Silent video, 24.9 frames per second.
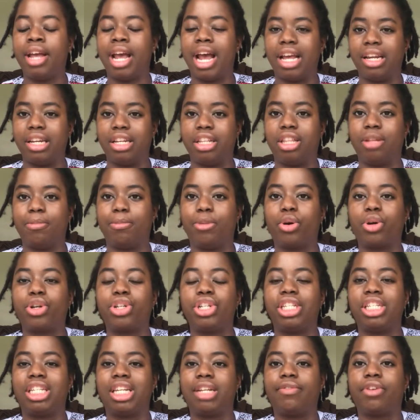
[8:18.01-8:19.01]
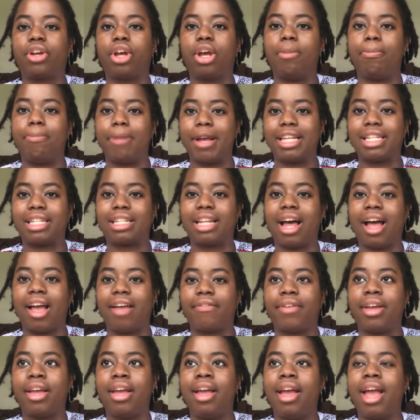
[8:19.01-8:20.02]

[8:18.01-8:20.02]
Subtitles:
and in the book, she's living her best life